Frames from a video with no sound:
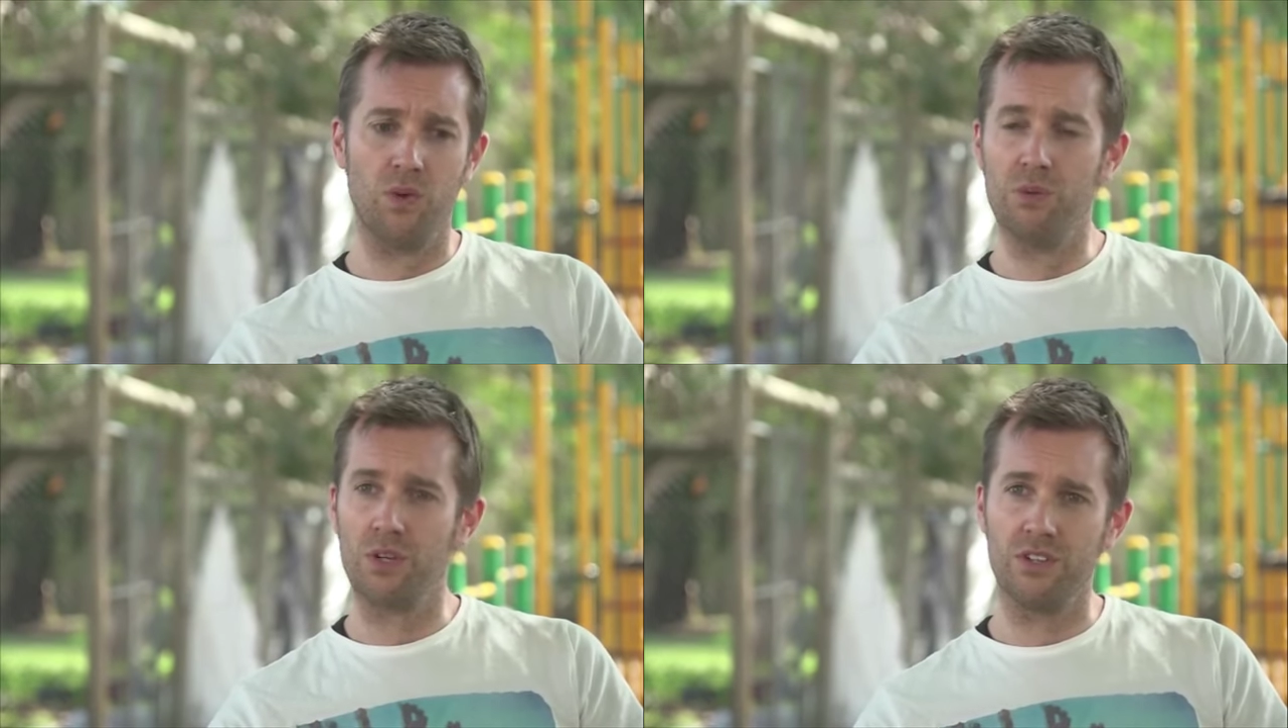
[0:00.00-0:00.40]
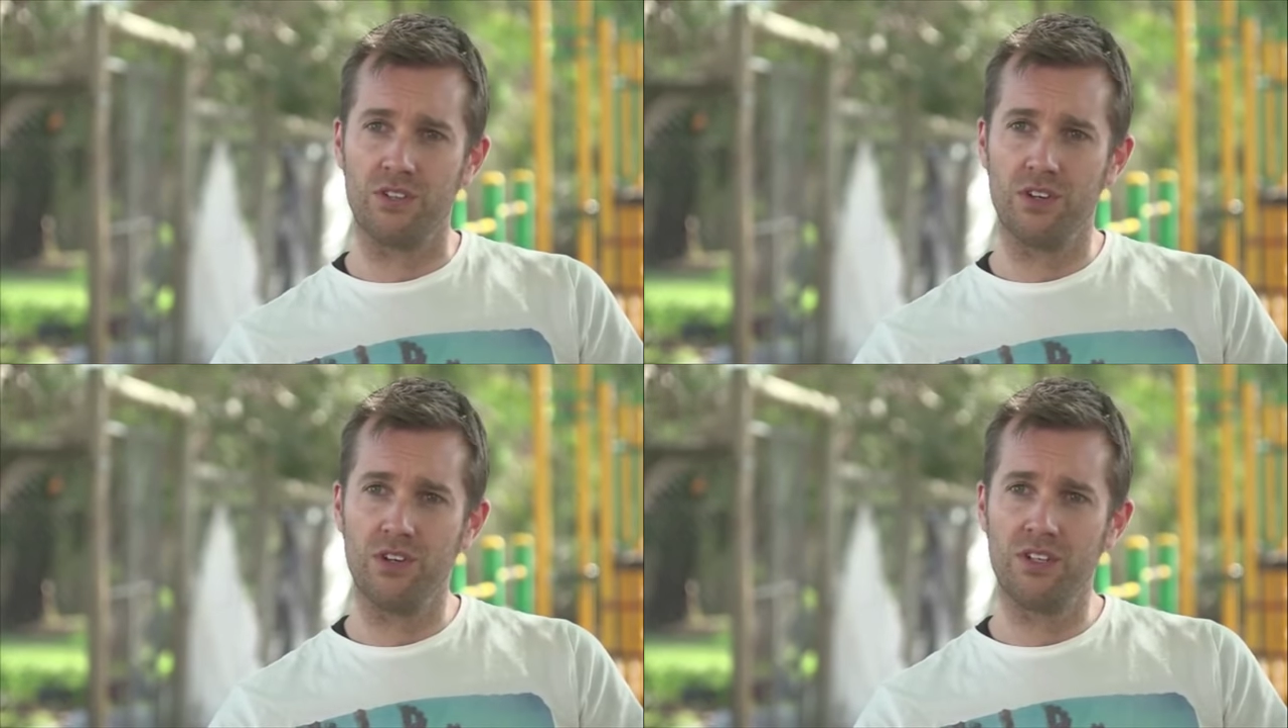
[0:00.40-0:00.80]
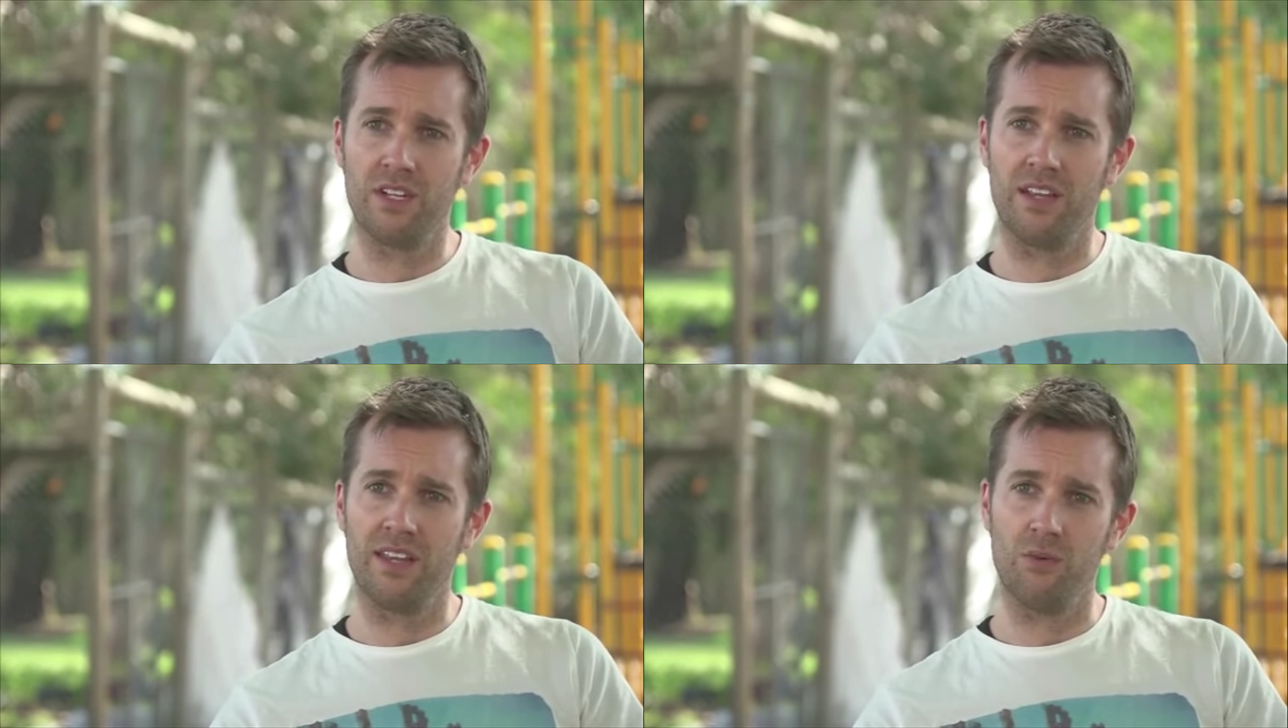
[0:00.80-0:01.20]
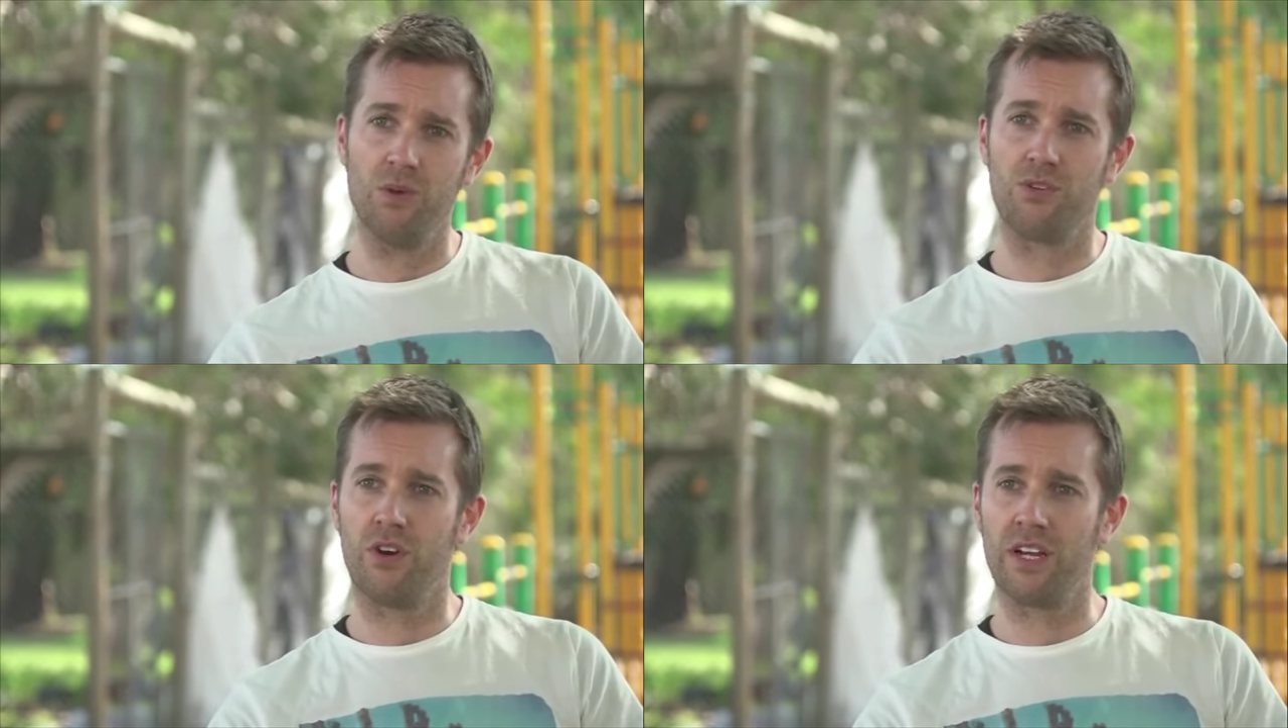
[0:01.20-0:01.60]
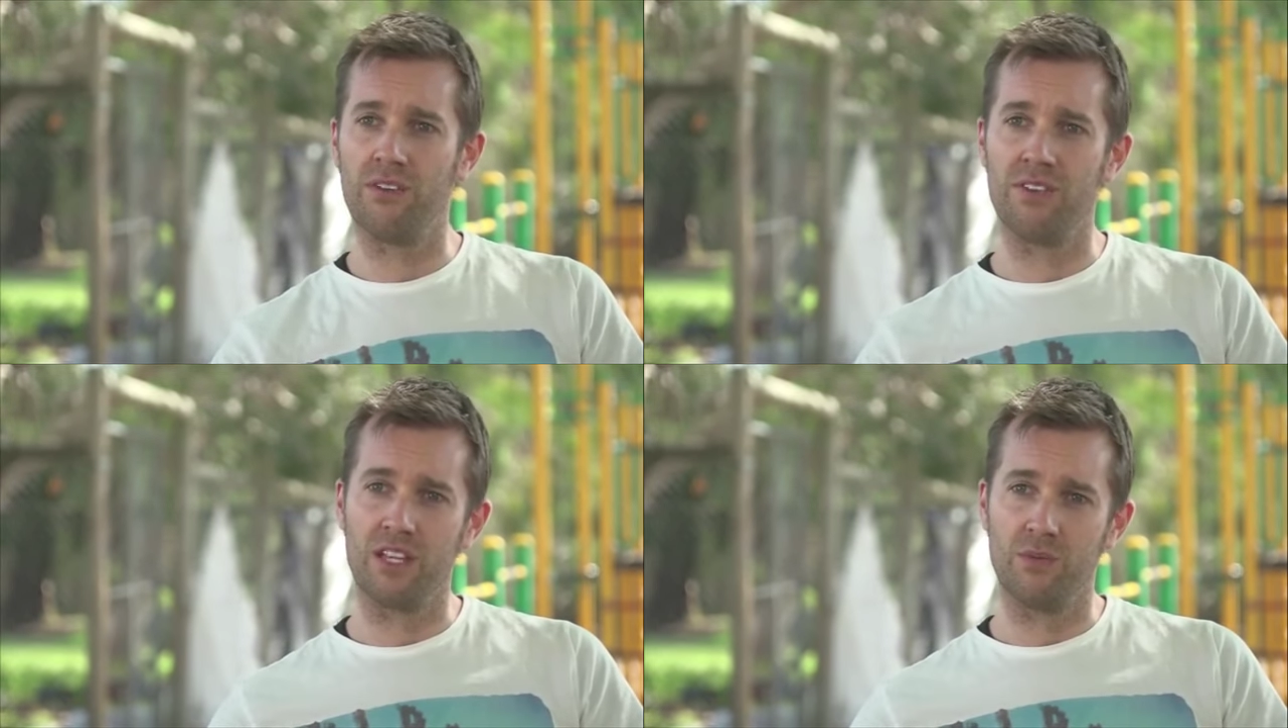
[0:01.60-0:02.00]
we were concerned, and that we were trying
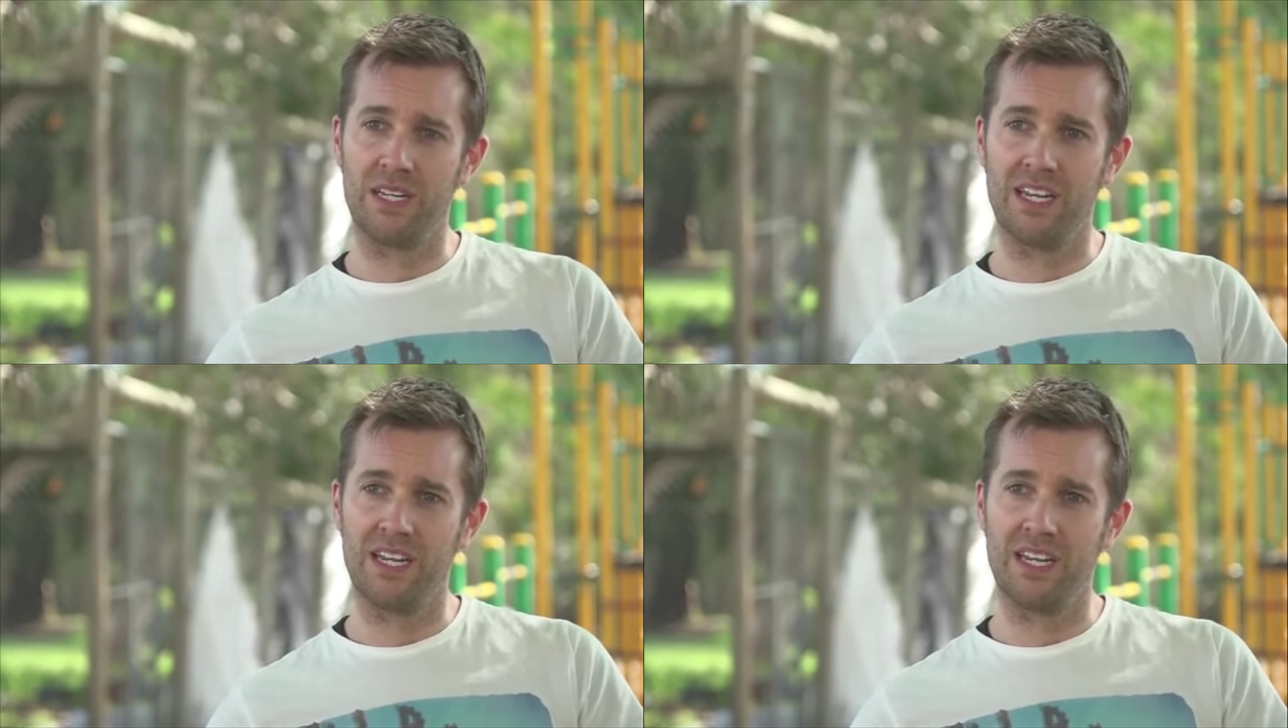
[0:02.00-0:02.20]
everything that